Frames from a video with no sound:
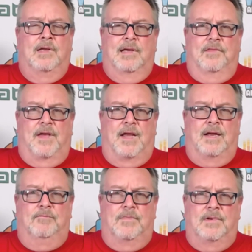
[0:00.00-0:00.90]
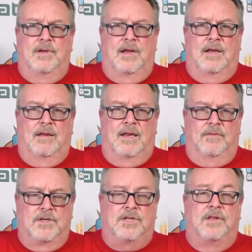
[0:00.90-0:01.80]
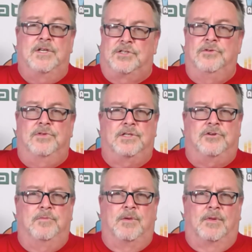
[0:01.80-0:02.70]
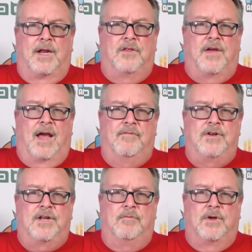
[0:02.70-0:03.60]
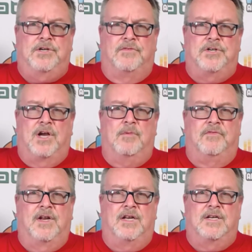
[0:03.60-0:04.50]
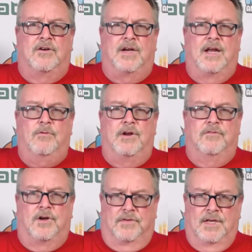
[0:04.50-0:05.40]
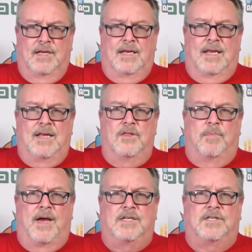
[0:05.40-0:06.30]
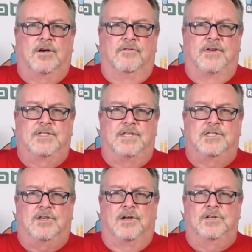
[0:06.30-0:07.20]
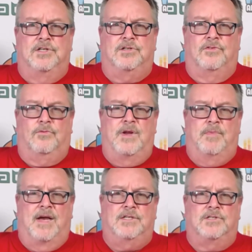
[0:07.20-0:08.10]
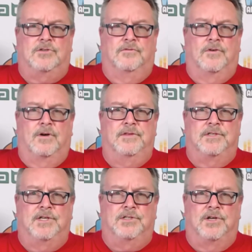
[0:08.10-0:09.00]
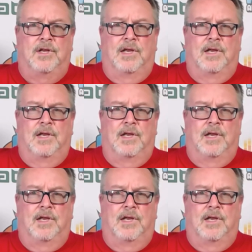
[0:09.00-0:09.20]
These two things could be related. They haven't done much of a job of getting Derrick Henry involved in the passing offense. He has caught just 3 passes so far on the season,